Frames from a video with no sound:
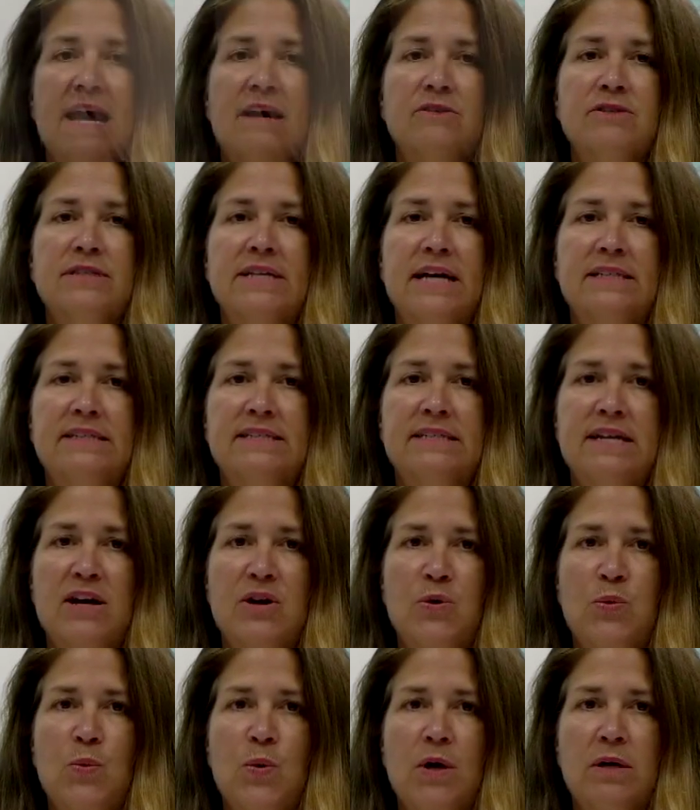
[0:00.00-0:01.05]
outside
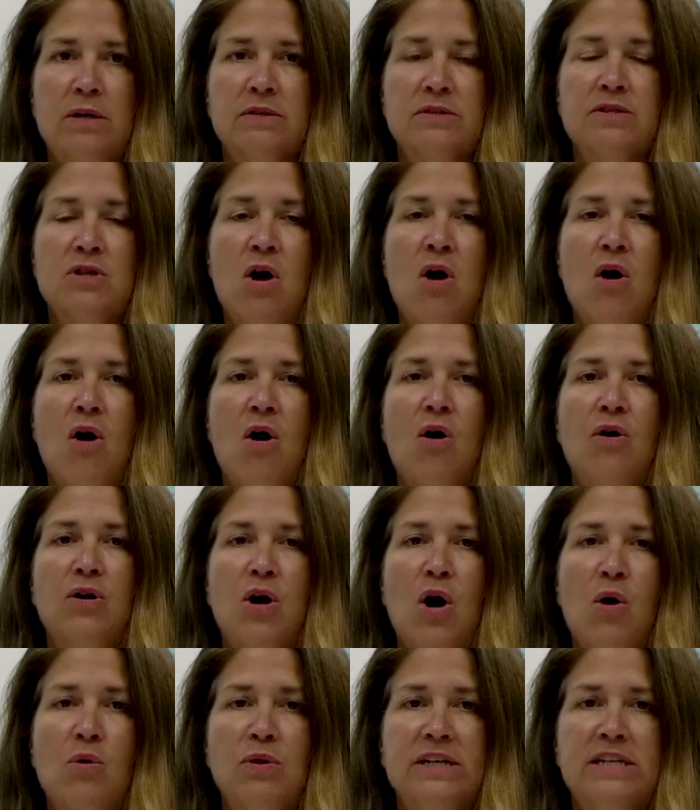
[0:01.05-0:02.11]
stairwells are
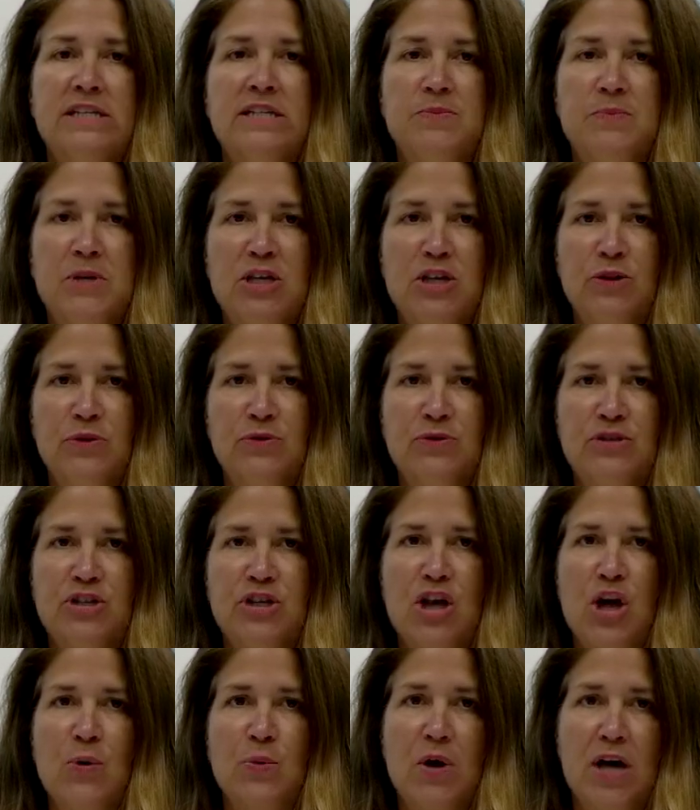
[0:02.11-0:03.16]
only to be used to
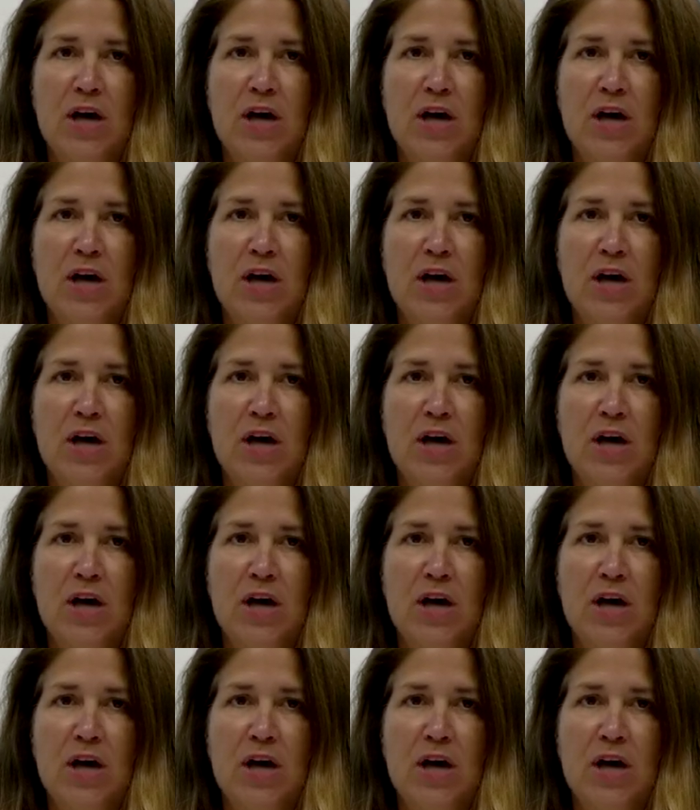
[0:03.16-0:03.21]
go